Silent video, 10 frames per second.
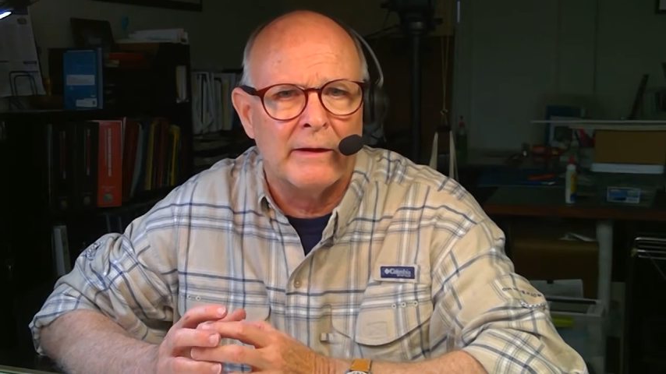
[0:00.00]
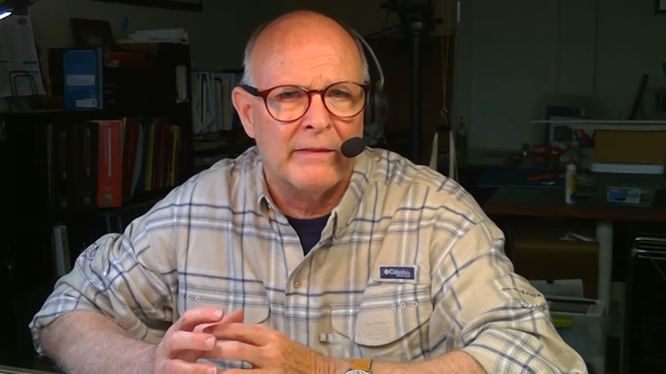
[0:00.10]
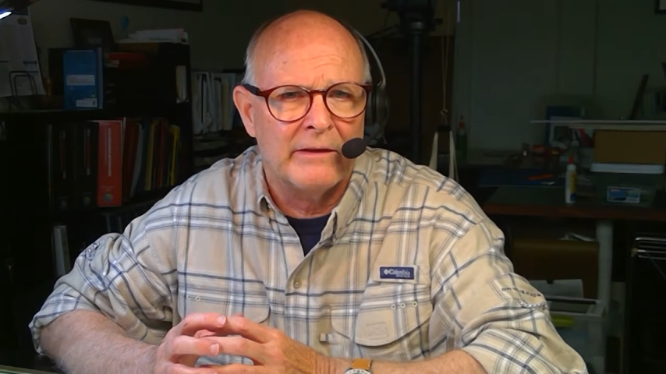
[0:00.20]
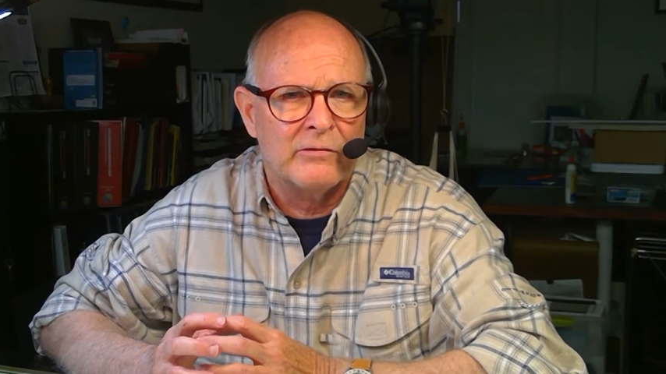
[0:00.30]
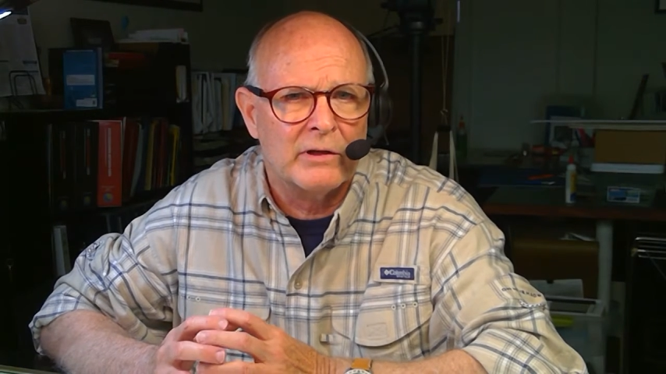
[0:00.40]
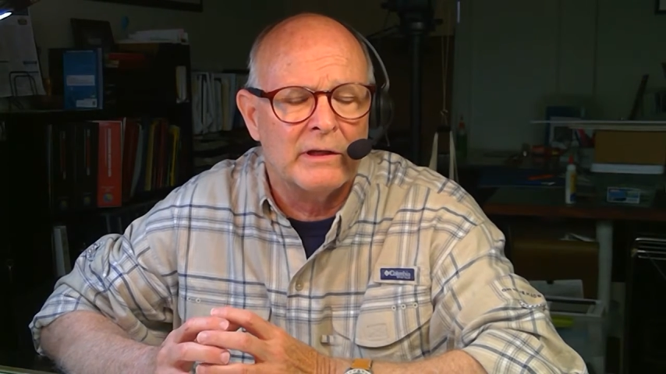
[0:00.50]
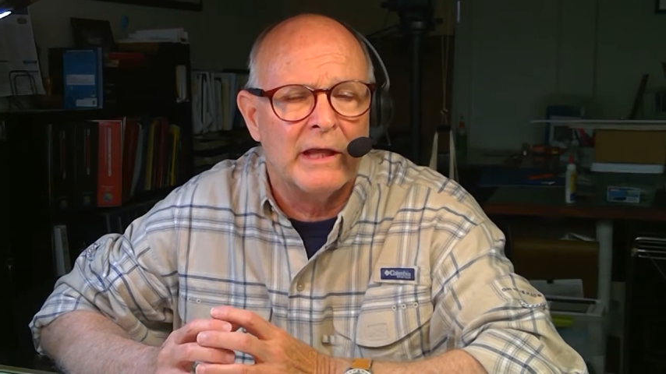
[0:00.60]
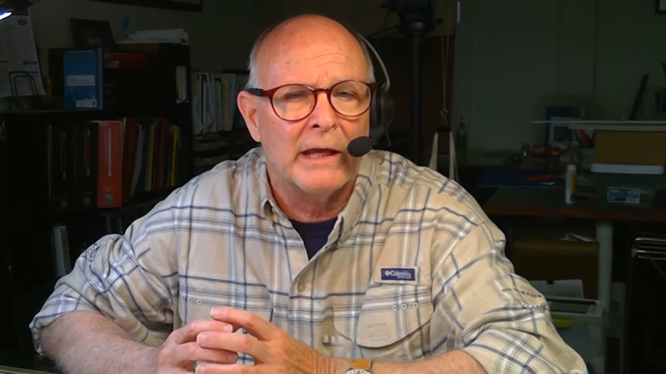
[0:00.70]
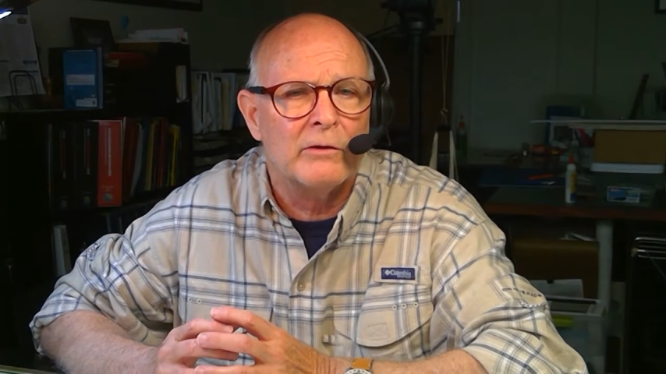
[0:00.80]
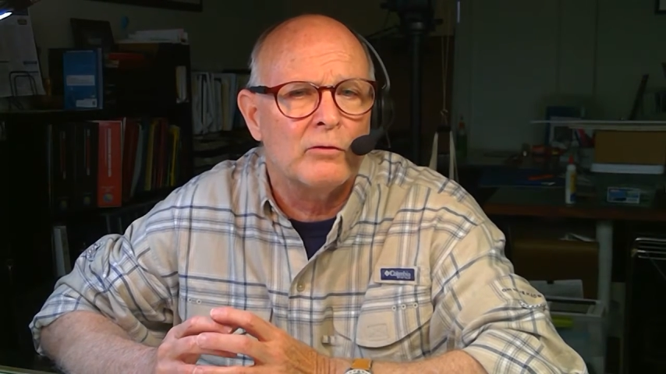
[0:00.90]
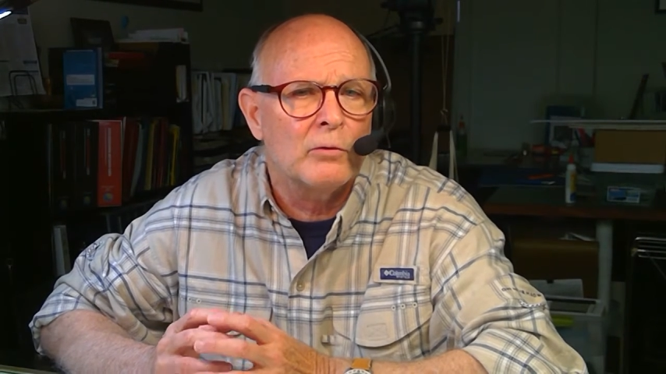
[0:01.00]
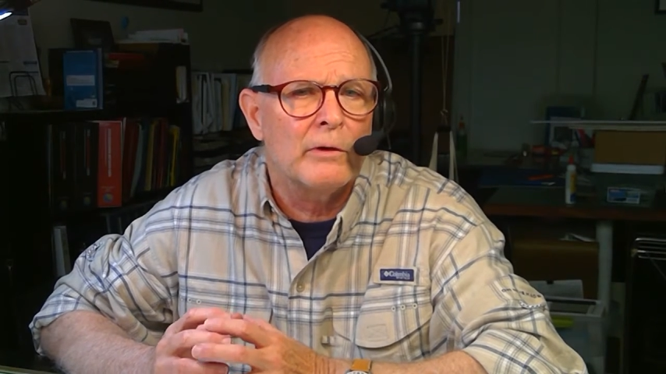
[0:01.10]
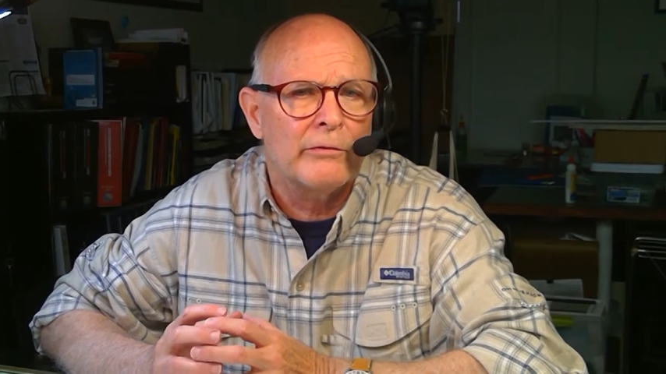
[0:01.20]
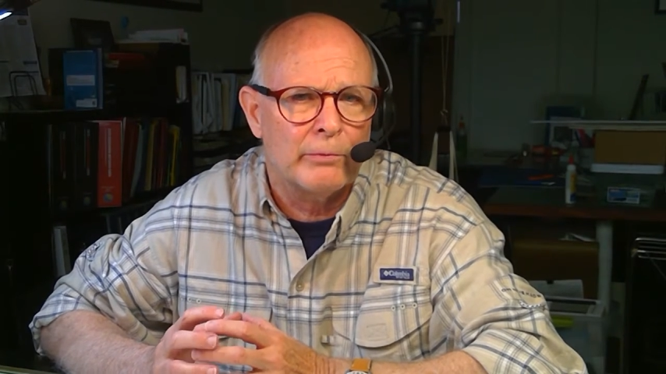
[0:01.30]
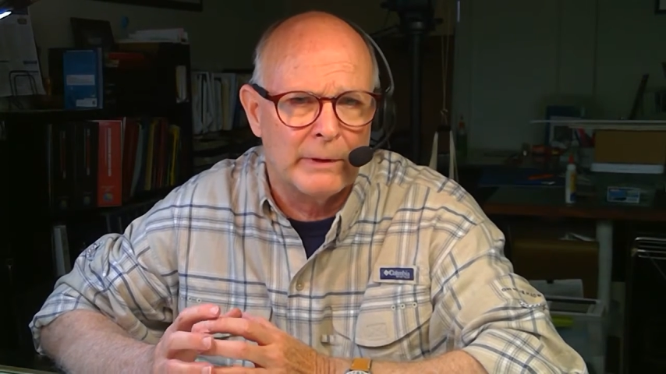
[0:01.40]
this can take 2
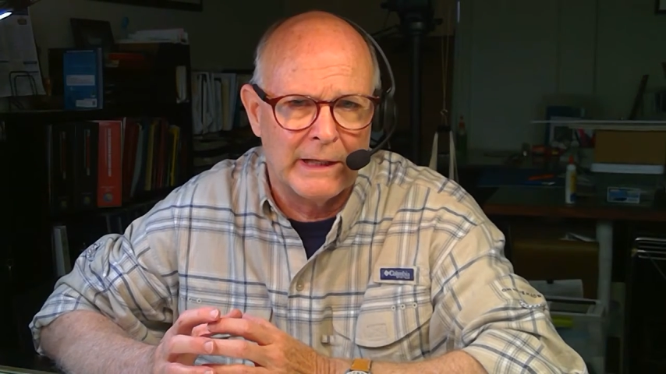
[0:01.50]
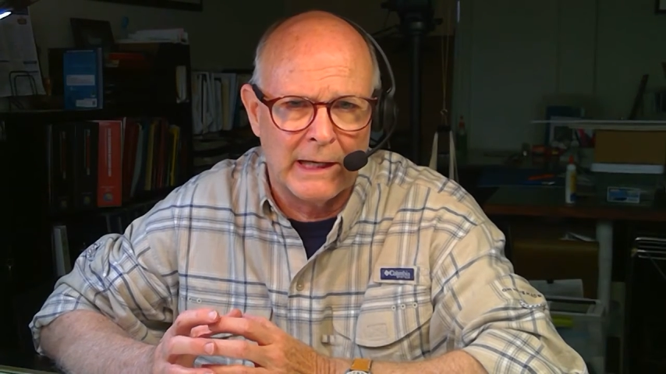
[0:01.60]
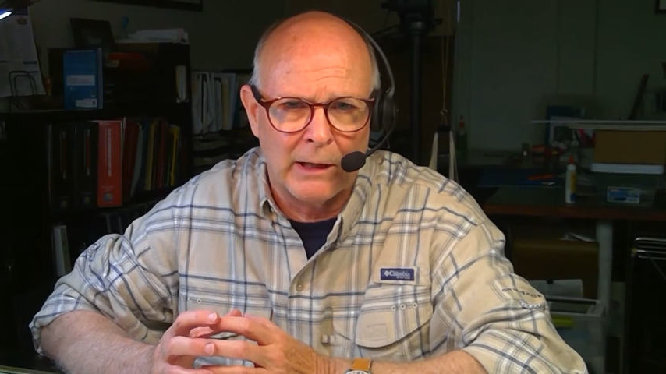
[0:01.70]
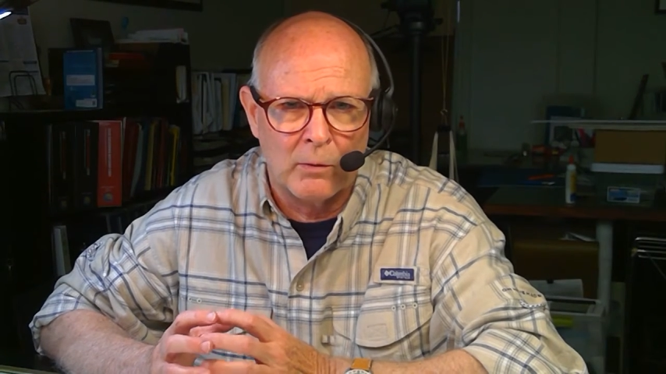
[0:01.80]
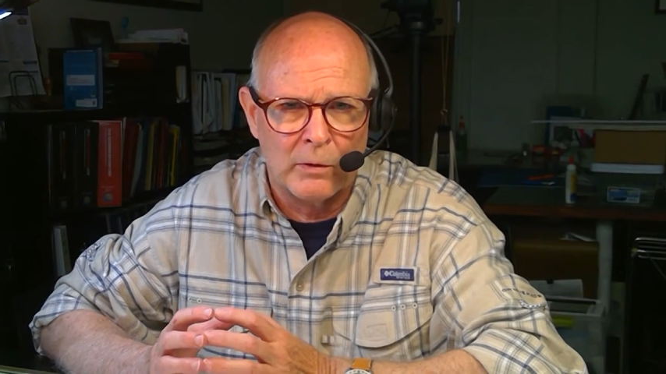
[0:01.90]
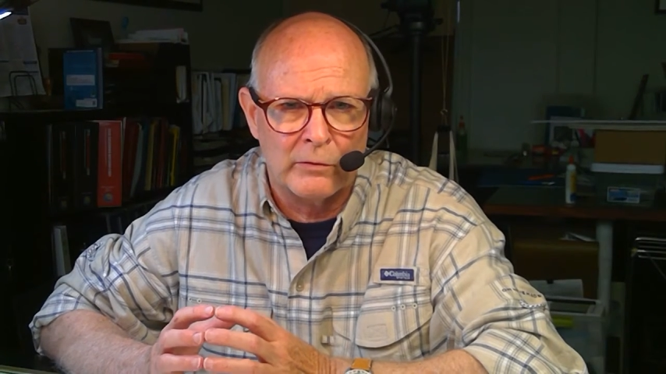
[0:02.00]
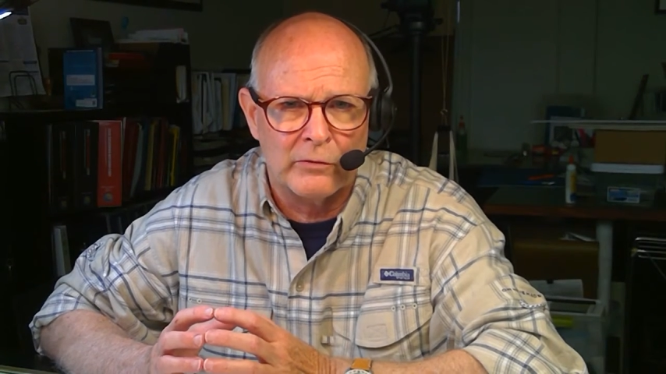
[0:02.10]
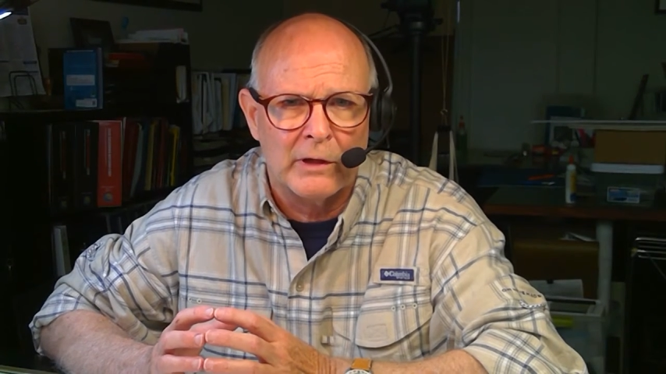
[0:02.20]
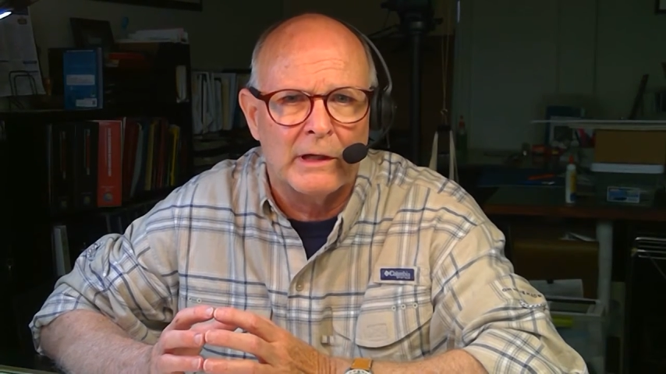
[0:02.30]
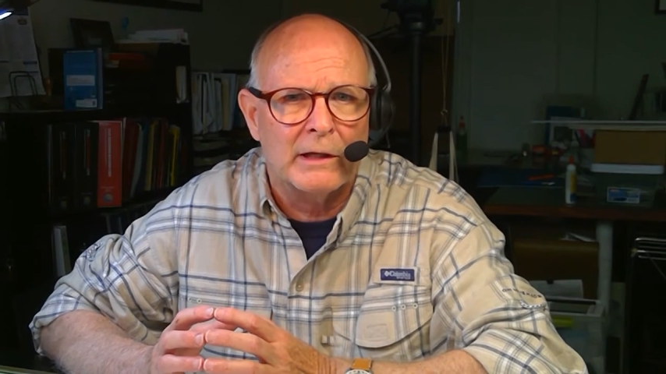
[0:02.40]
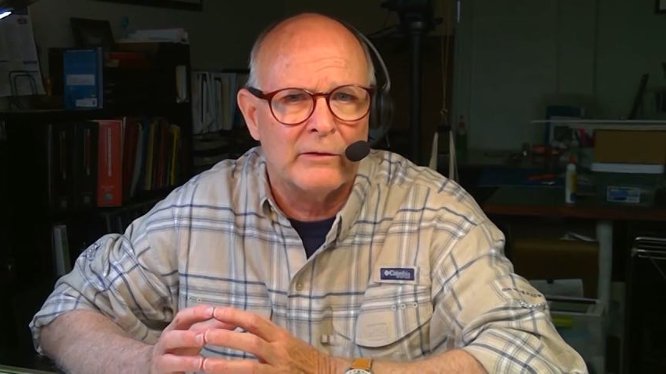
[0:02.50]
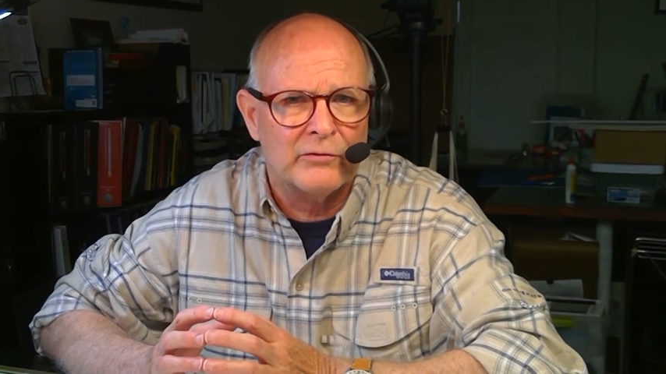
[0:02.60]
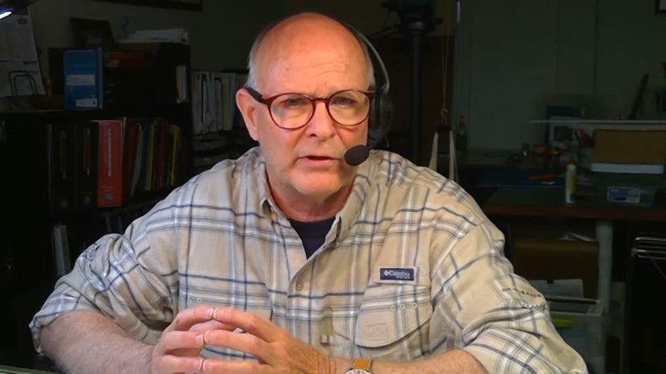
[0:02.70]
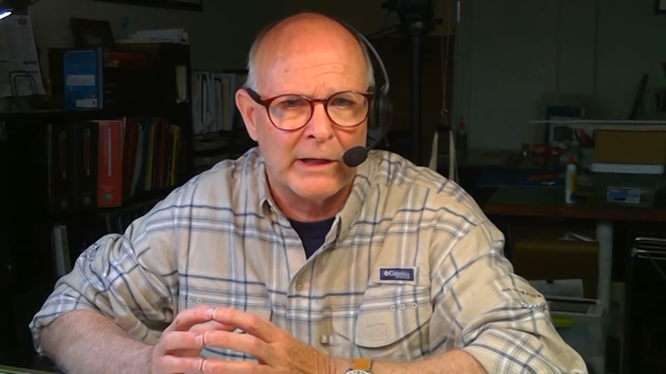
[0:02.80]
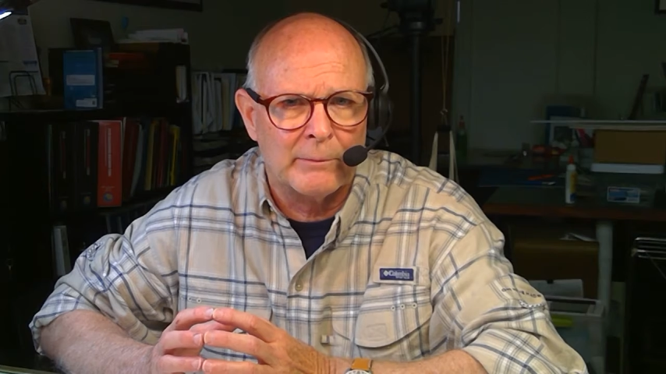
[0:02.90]
to 3 hours of
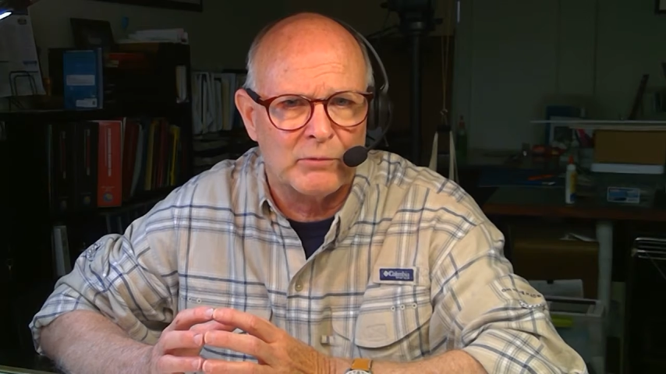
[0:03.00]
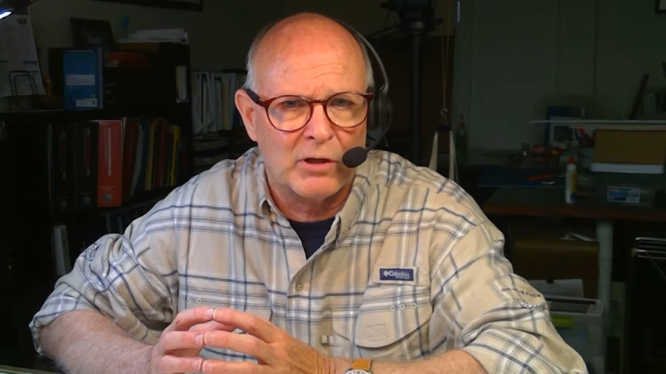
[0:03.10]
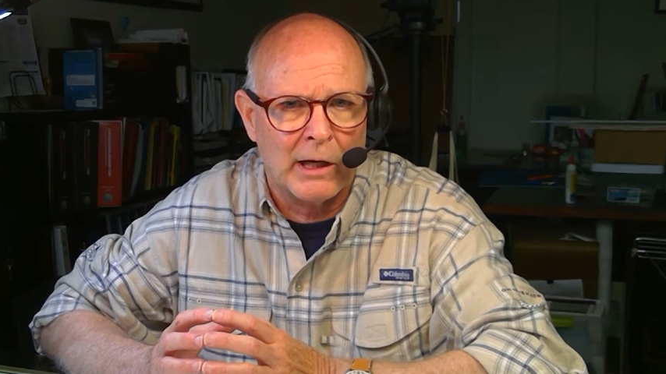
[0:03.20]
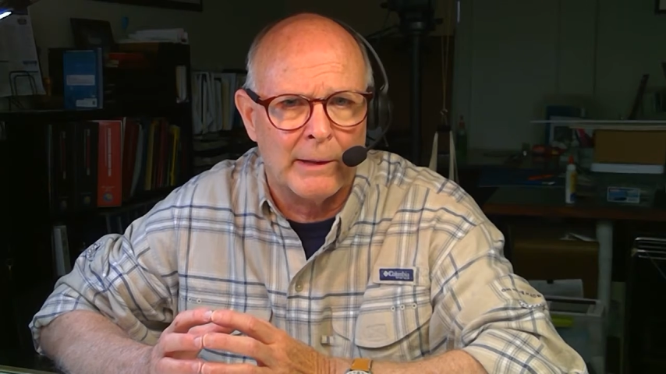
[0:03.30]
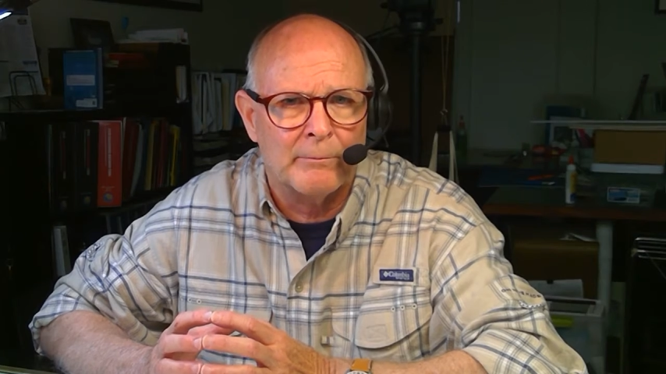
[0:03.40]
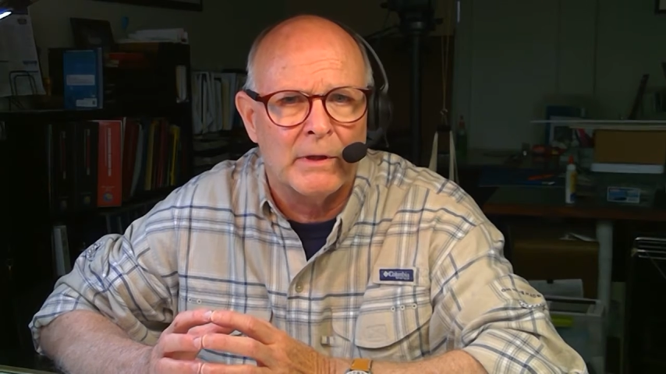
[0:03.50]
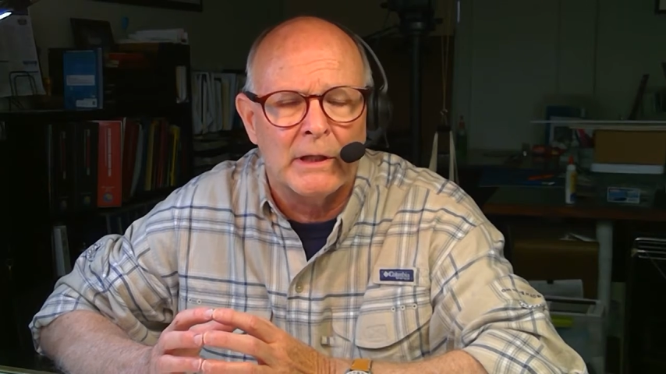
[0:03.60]
setup time.